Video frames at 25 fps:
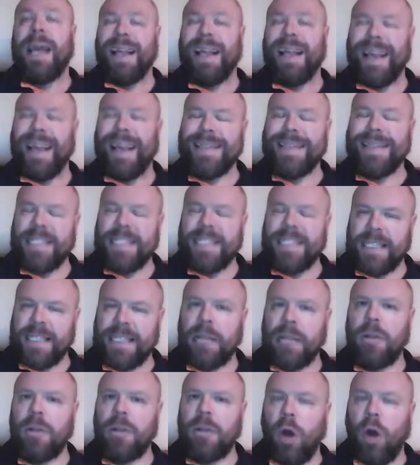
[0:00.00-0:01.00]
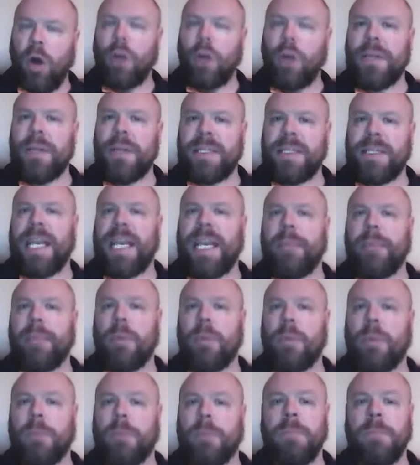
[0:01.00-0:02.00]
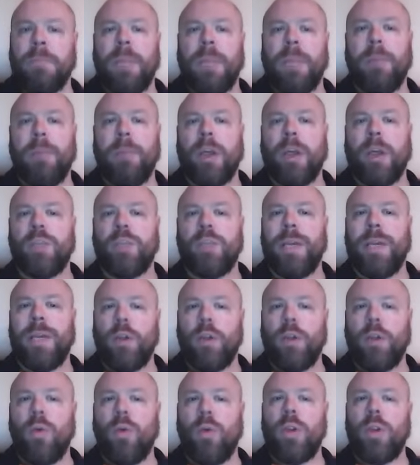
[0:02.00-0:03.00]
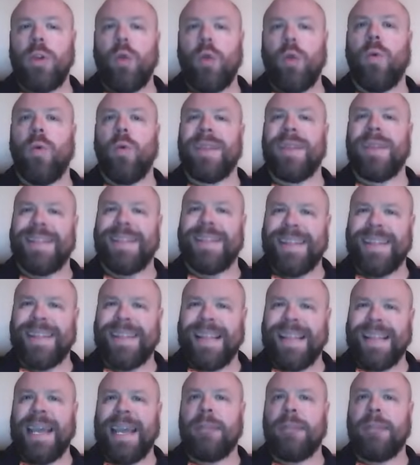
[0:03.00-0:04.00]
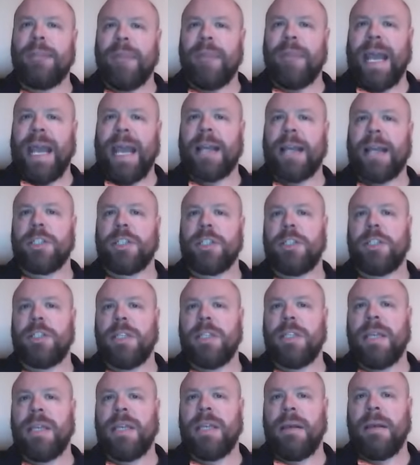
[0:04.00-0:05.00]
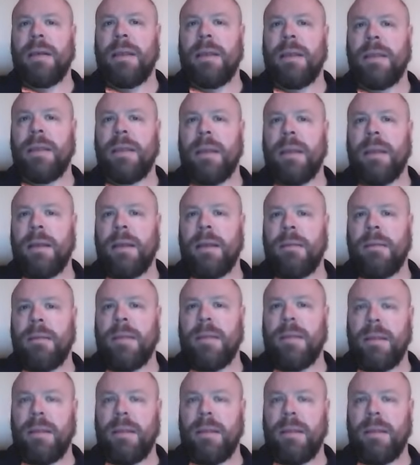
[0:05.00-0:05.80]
it is still on the table because we don't know the delayed reaction to the, the,